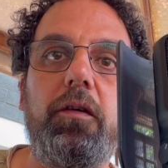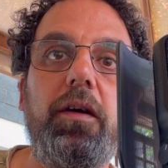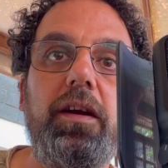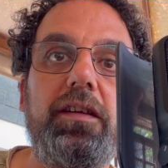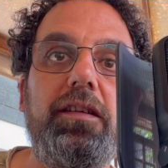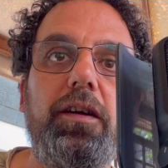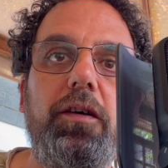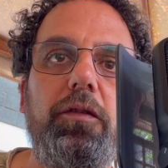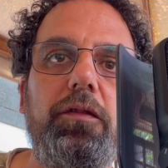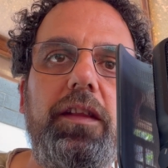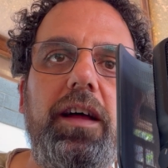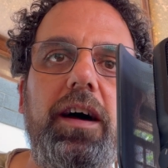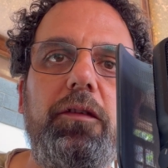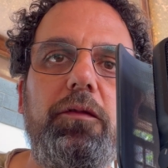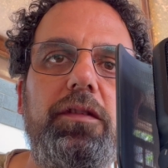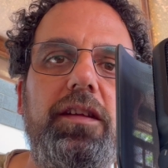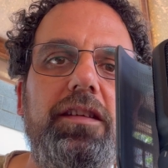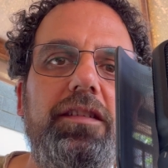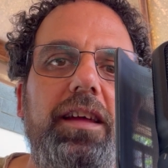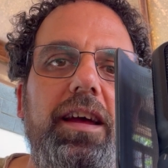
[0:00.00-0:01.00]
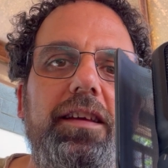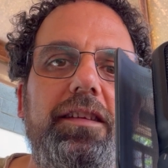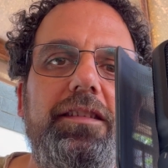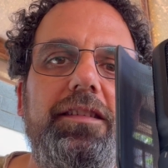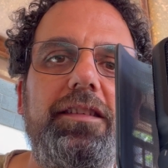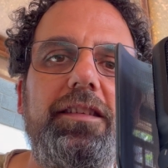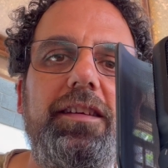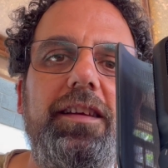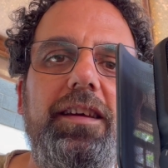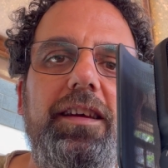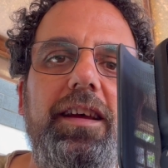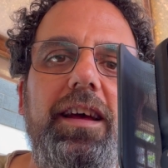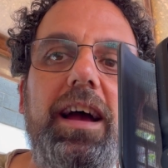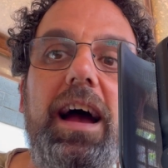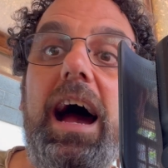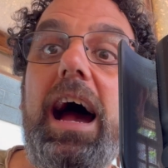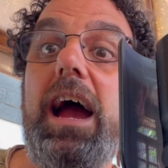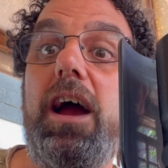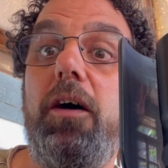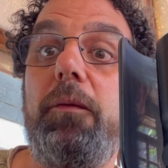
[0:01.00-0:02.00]
are crazy good now these days.
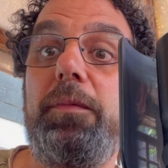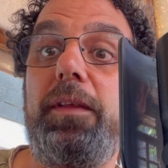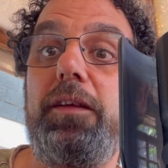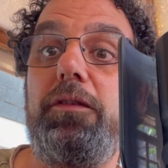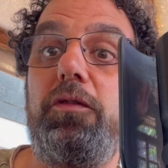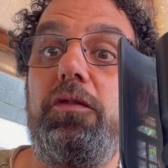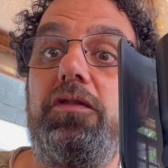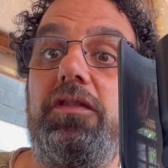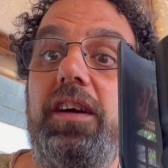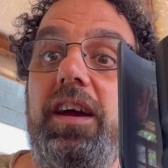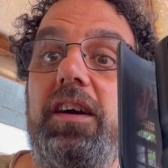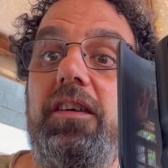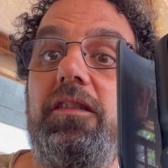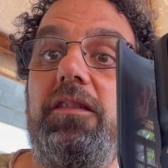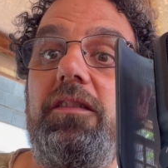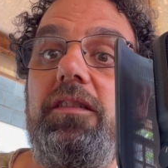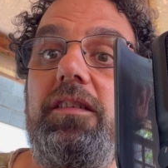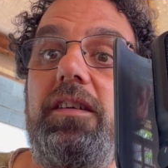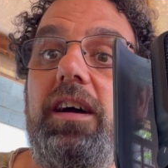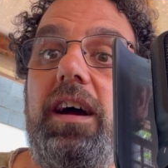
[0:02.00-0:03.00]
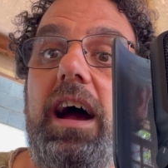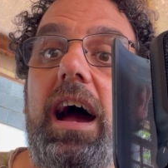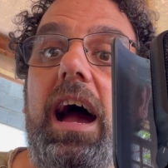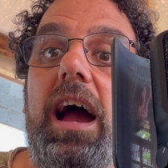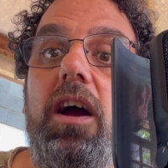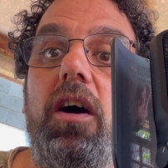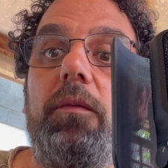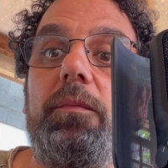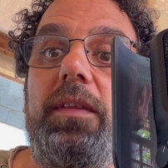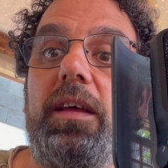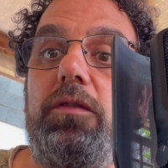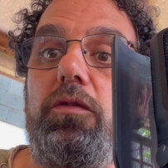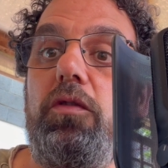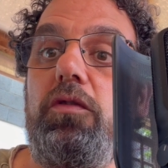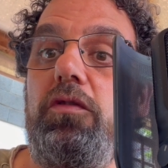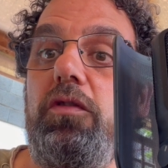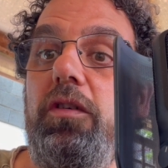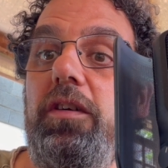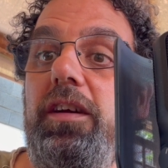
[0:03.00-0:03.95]
I hope that you enjoy, and see you next week.